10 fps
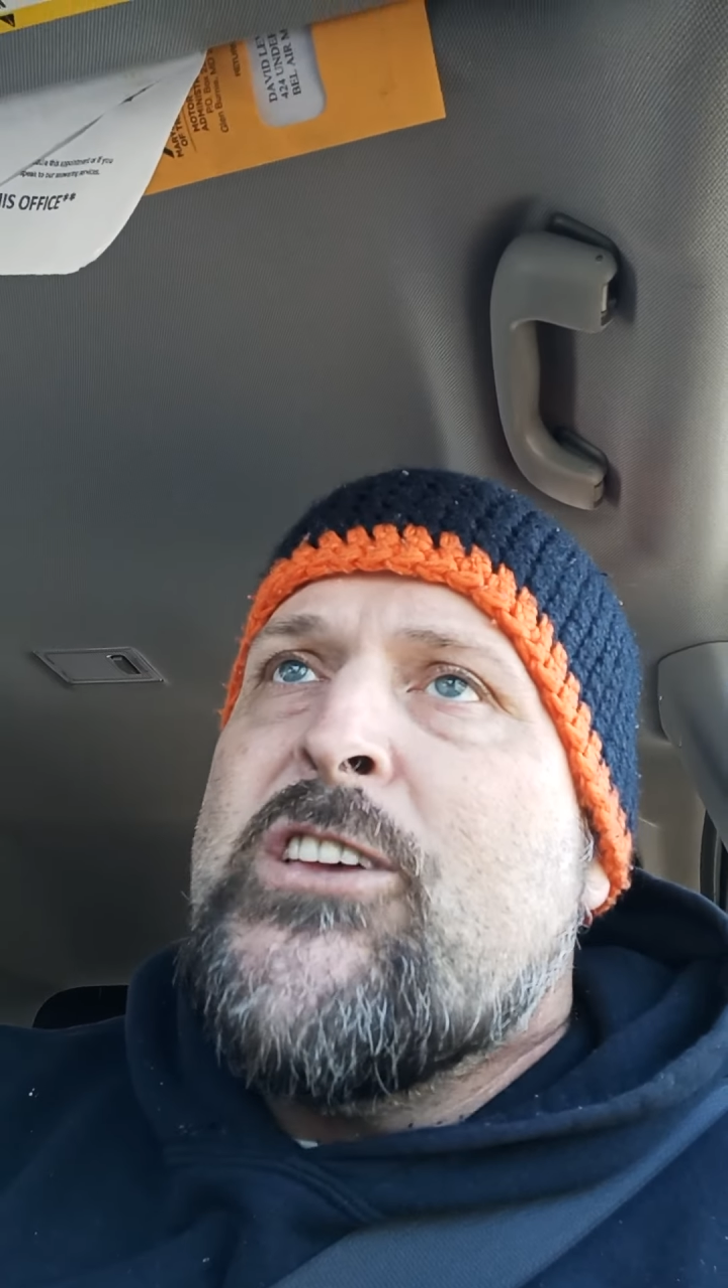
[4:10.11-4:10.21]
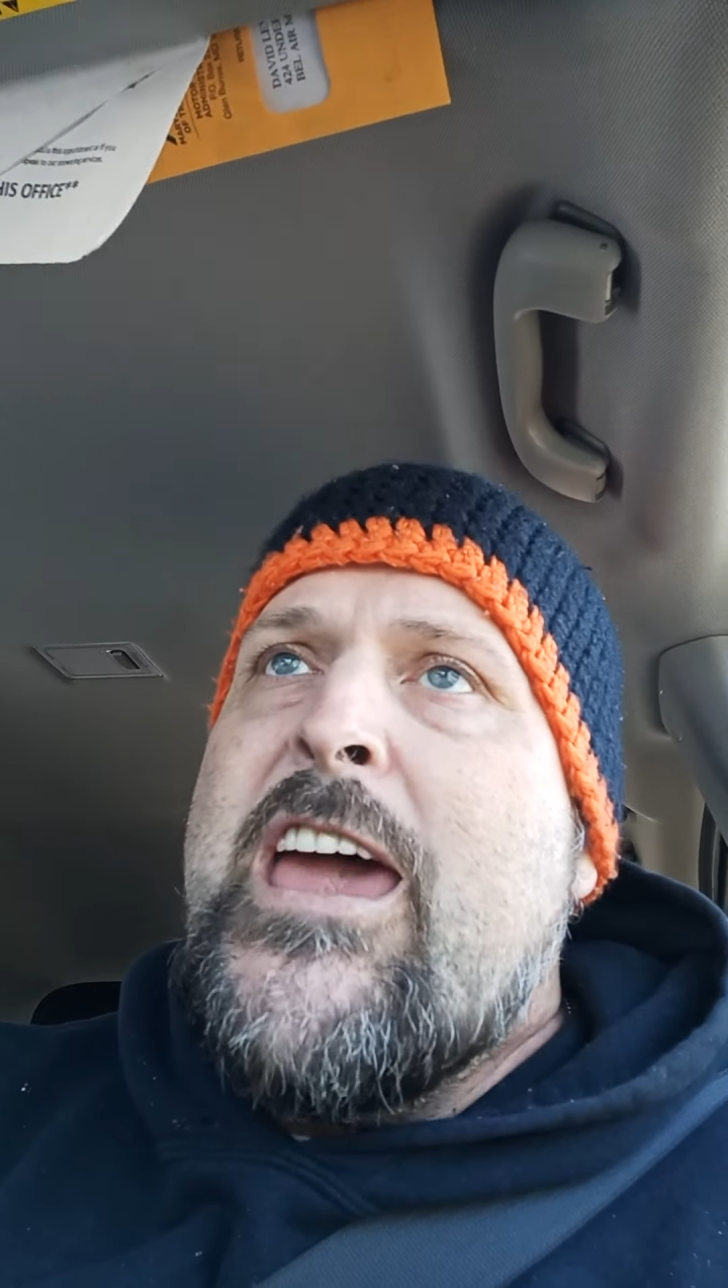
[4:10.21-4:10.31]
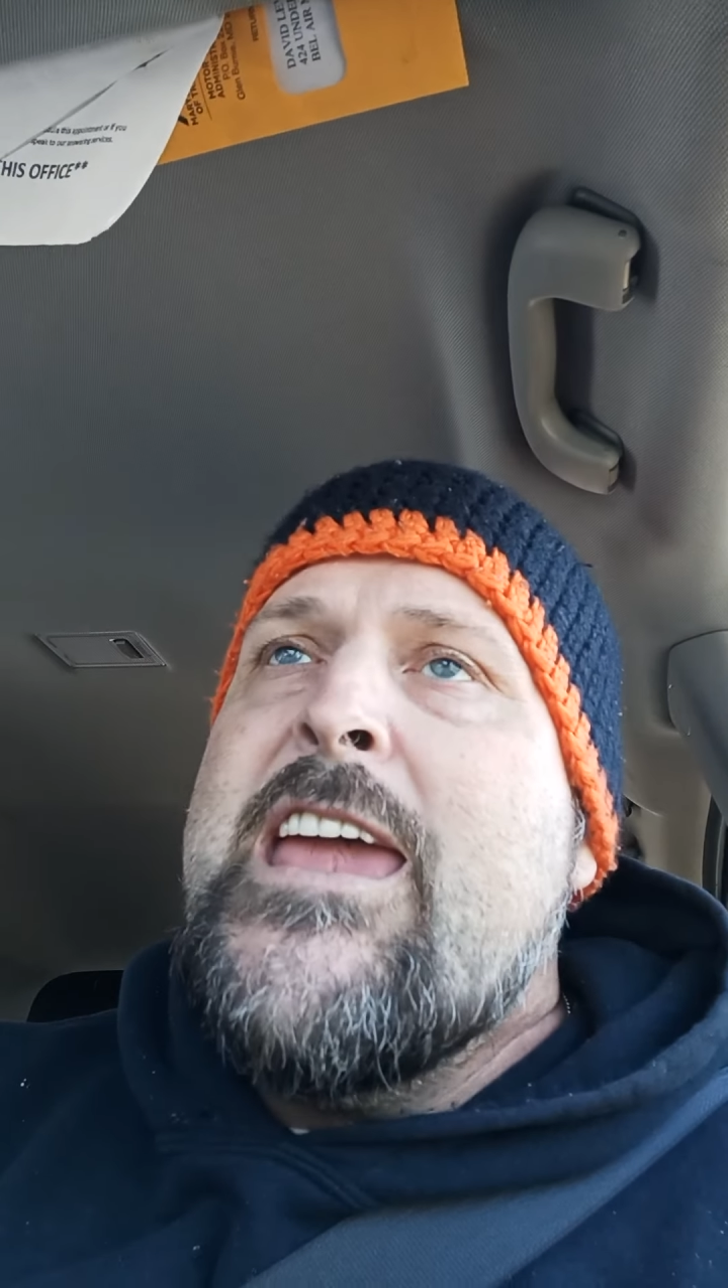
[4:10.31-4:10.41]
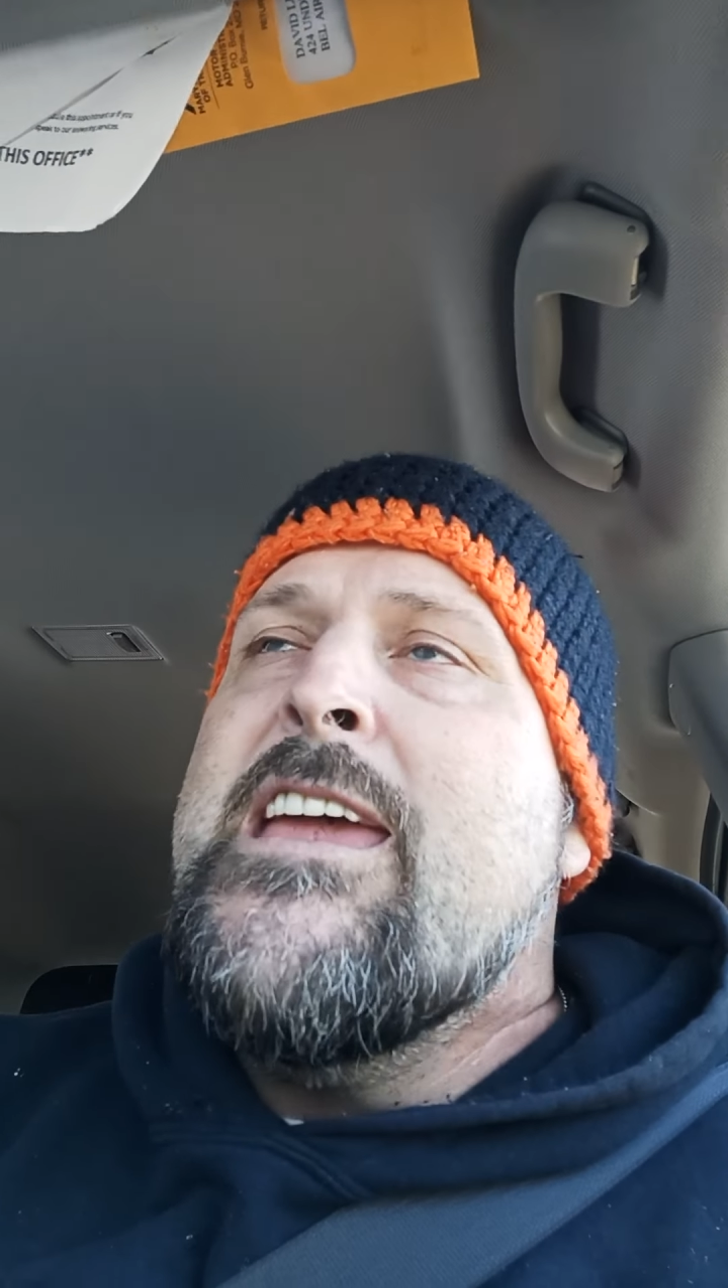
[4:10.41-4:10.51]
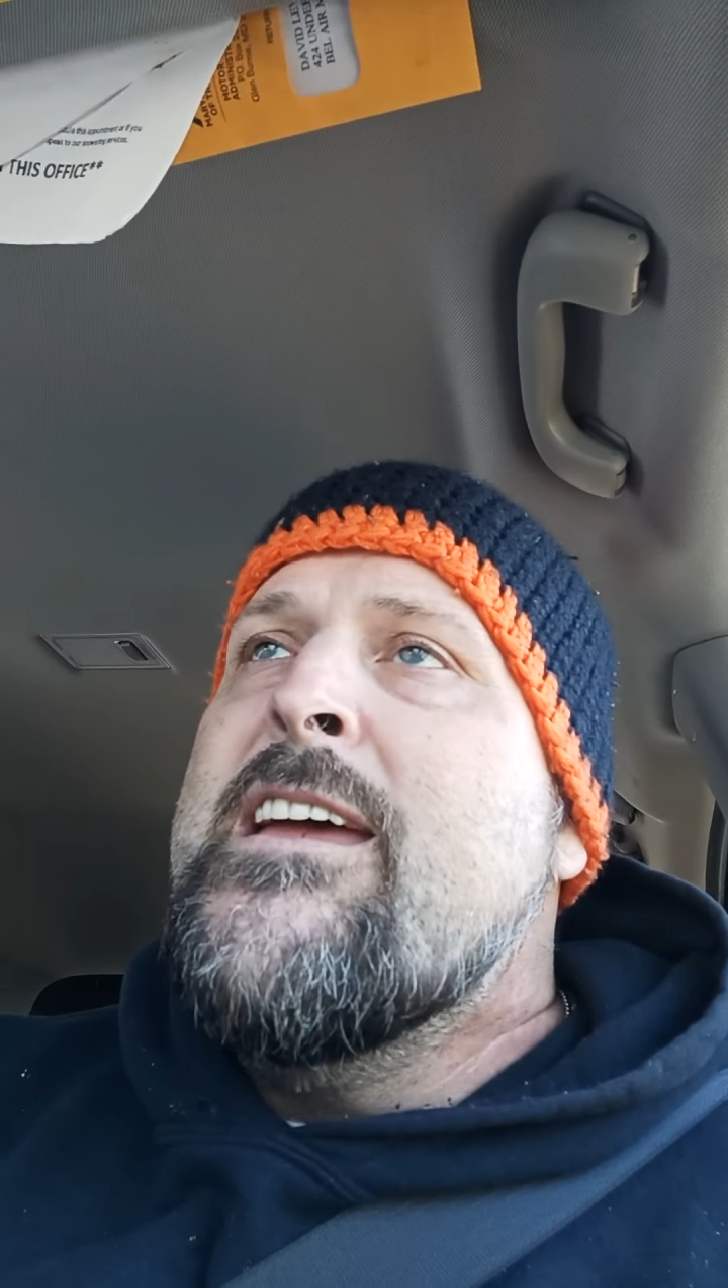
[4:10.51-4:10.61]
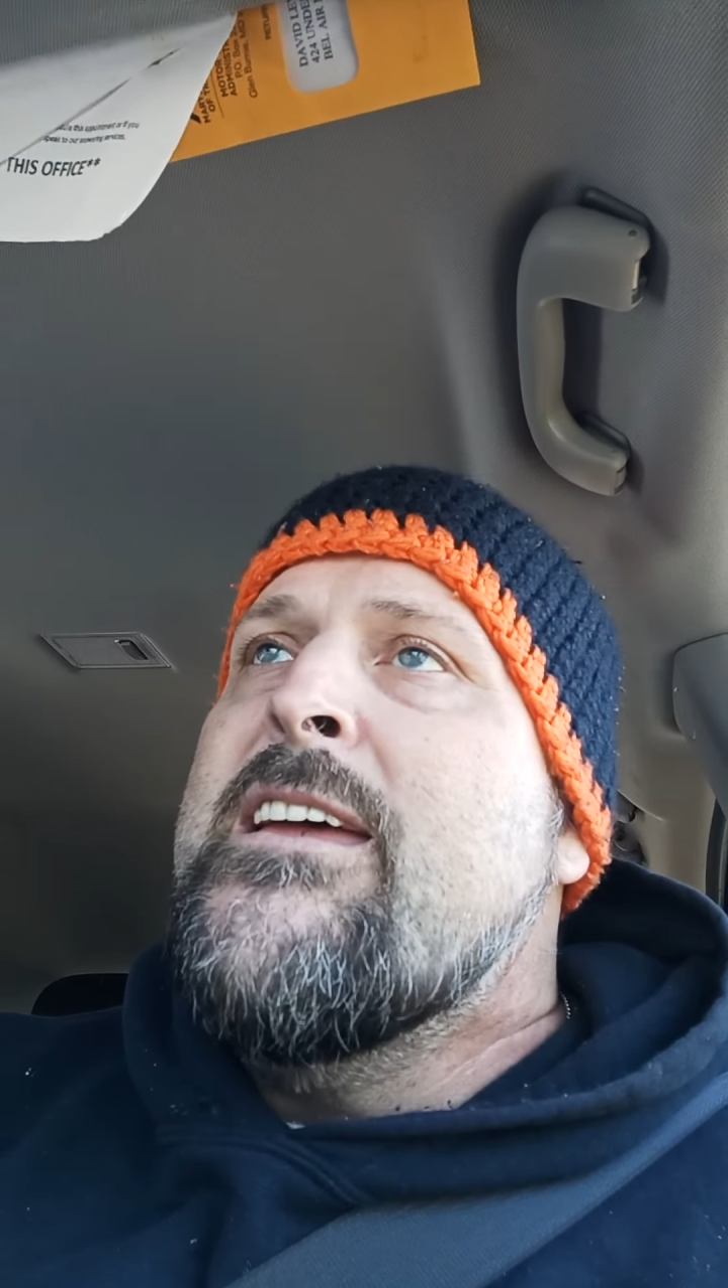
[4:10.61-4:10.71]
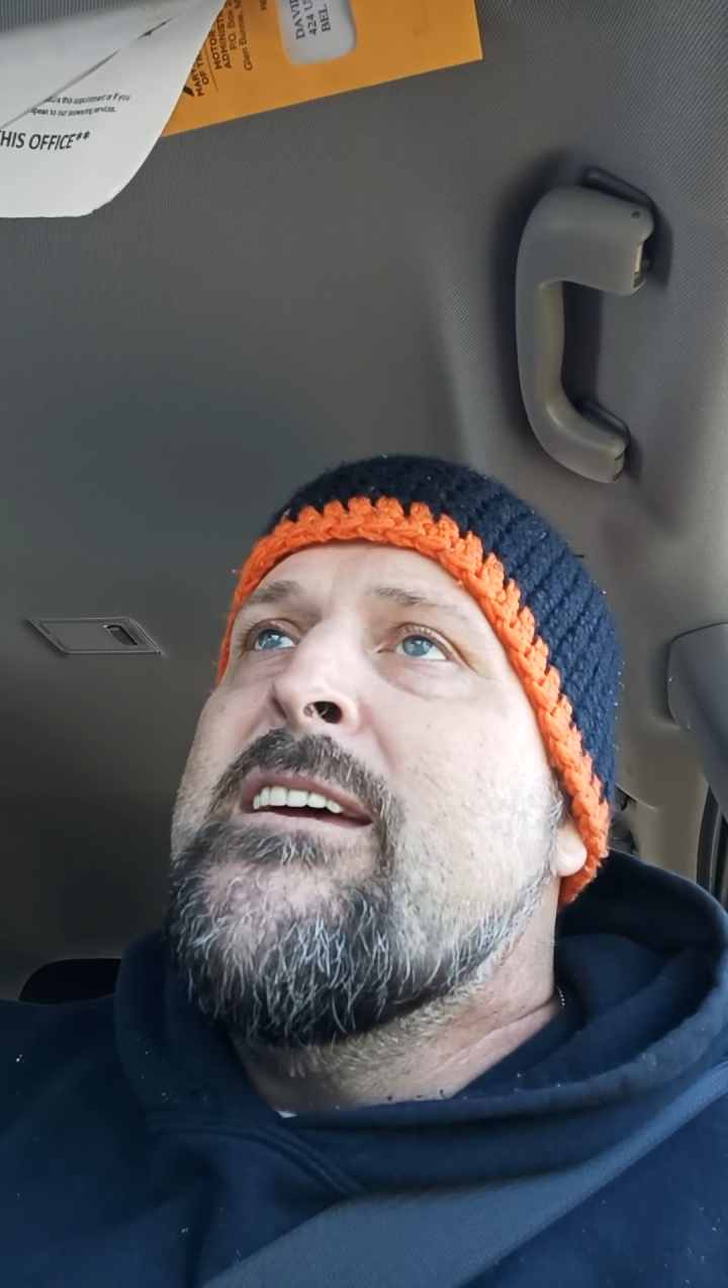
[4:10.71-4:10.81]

say